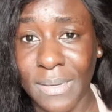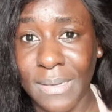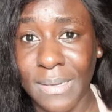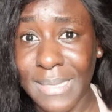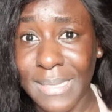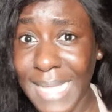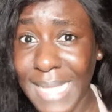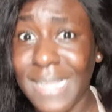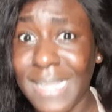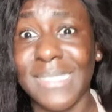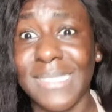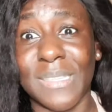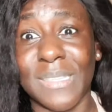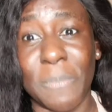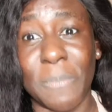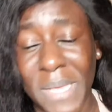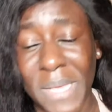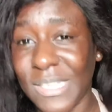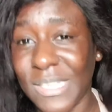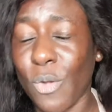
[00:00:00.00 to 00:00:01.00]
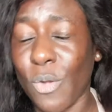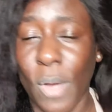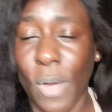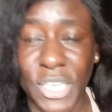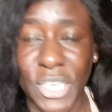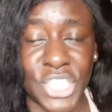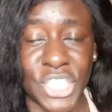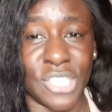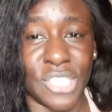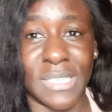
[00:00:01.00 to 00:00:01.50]
That is the basic
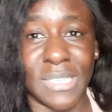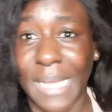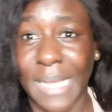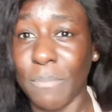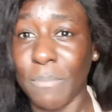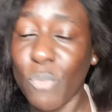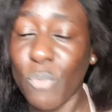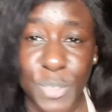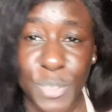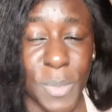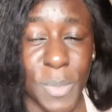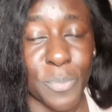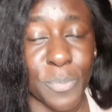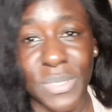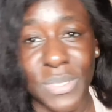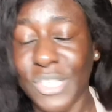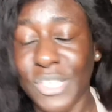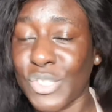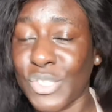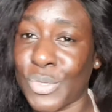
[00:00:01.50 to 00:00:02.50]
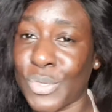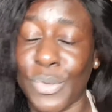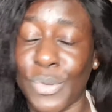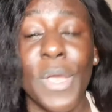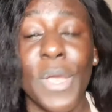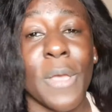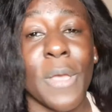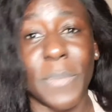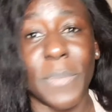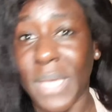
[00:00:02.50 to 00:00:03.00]
question that most people need to
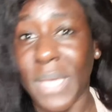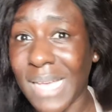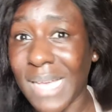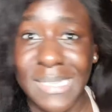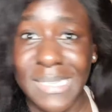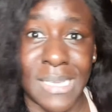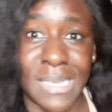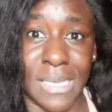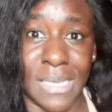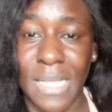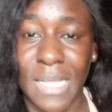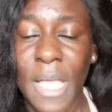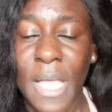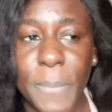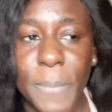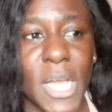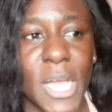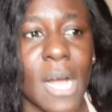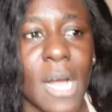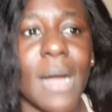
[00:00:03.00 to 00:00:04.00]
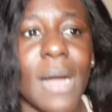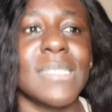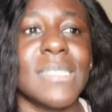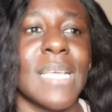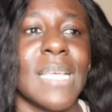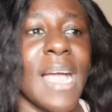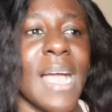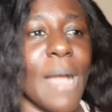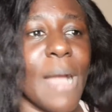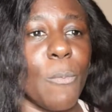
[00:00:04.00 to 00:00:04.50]
be asking. Because
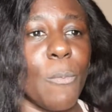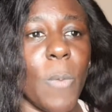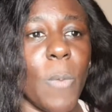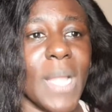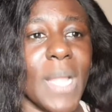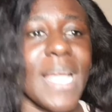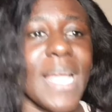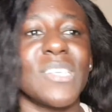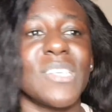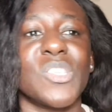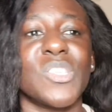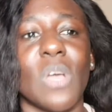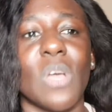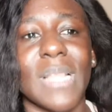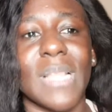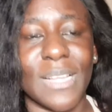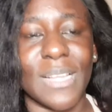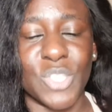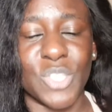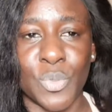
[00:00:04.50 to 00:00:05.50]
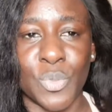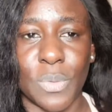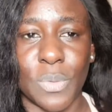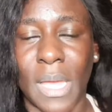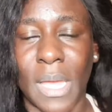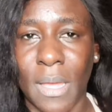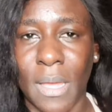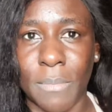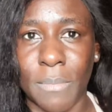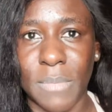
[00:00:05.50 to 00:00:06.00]
when I saw that
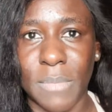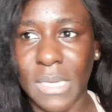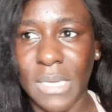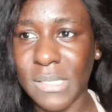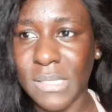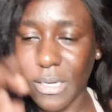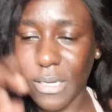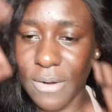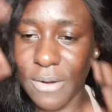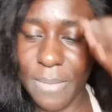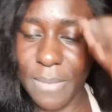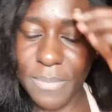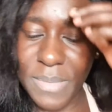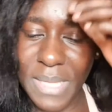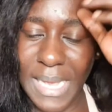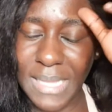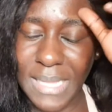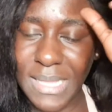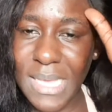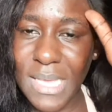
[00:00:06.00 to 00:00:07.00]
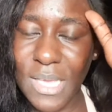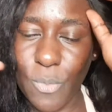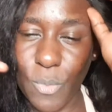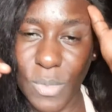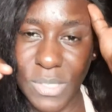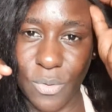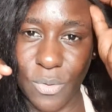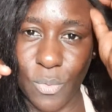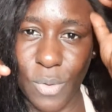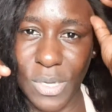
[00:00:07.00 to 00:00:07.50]
Instagram thing, I think it was
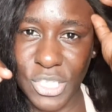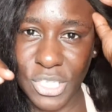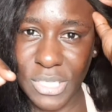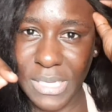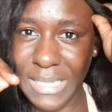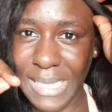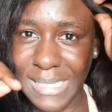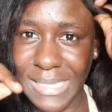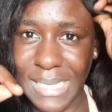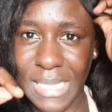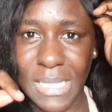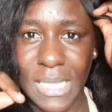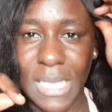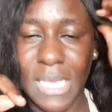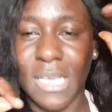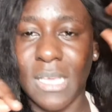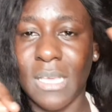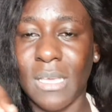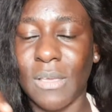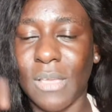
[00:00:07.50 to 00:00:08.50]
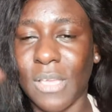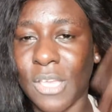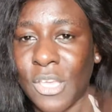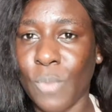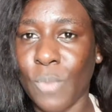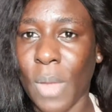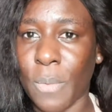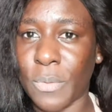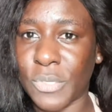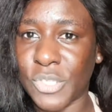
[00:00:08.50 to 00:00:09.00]
a question and answer thing
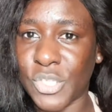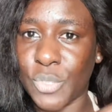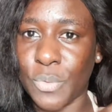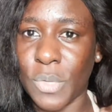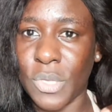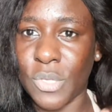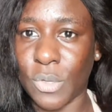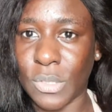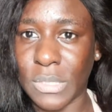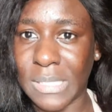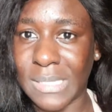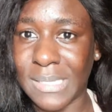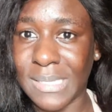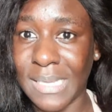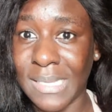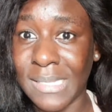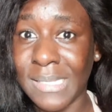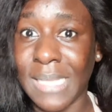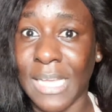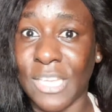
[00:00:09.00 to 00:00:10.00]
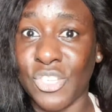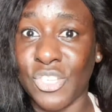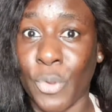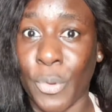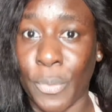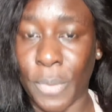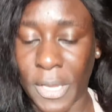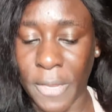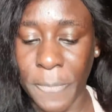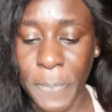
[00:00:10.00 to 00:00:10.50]
Kiddwaya was doing on his Insta
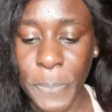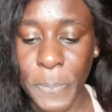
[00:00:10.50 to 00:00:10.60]
story.